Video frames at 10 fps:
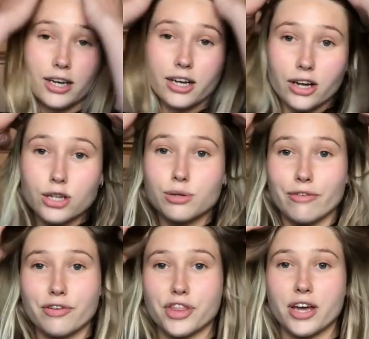goes with
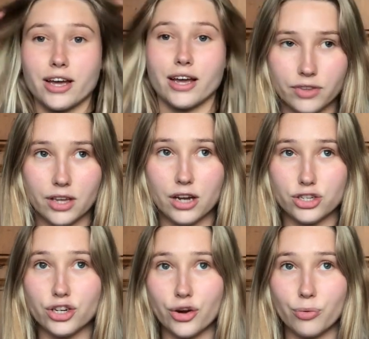everything. And
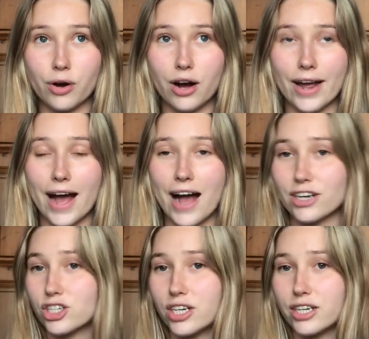you know what, I
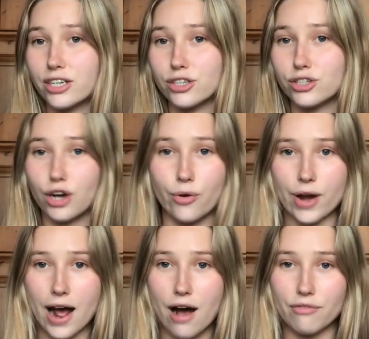actually don't
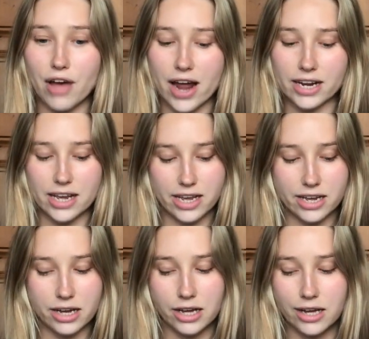have any
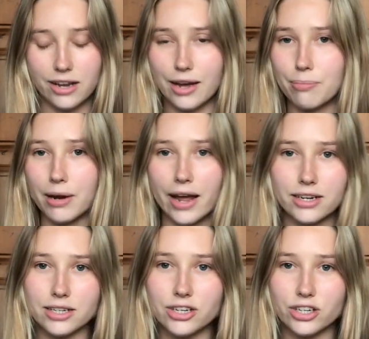like plain
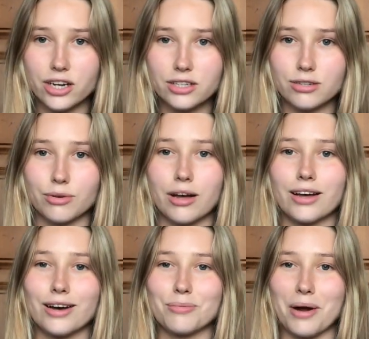t-shirts. Oh,
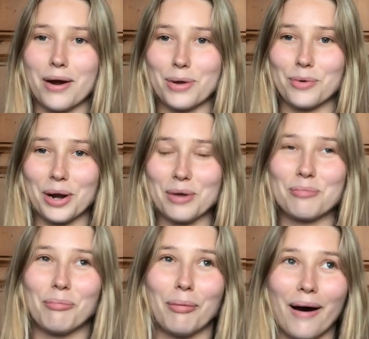I'm wearing one,
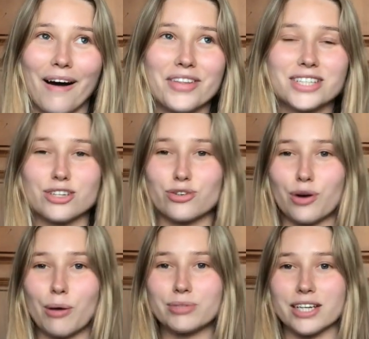but this is
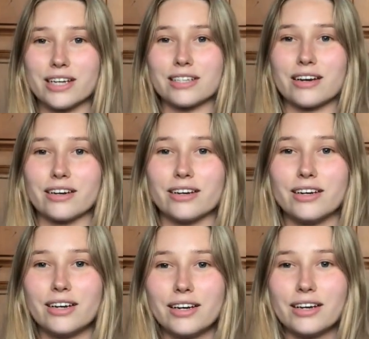cropped and it's like a
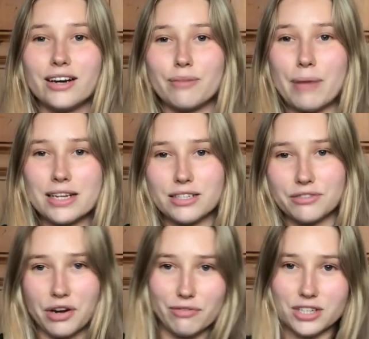massive
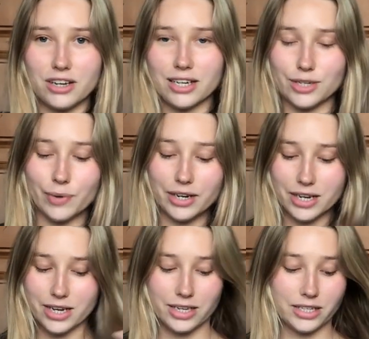oversized one.
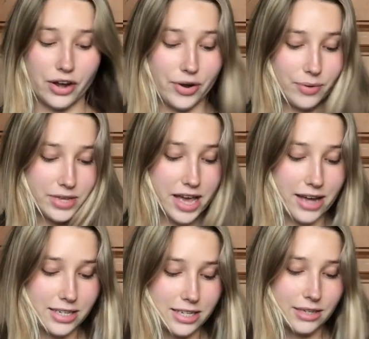So
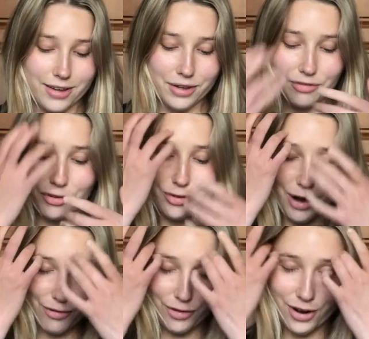yes, for
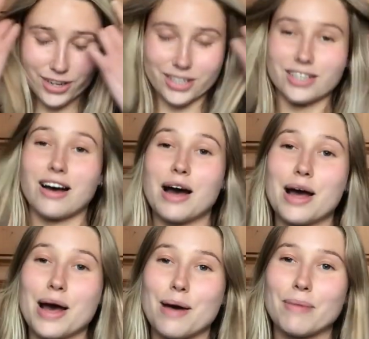reference, I
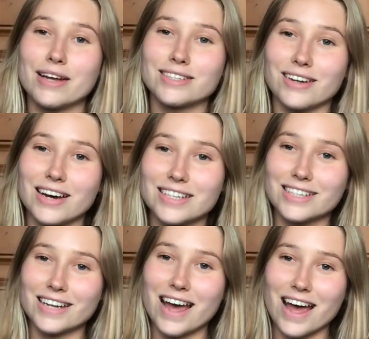am a size
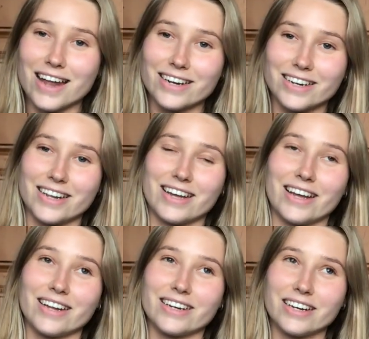10
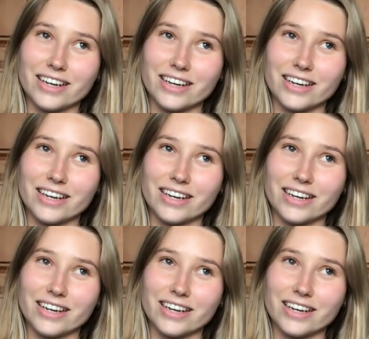in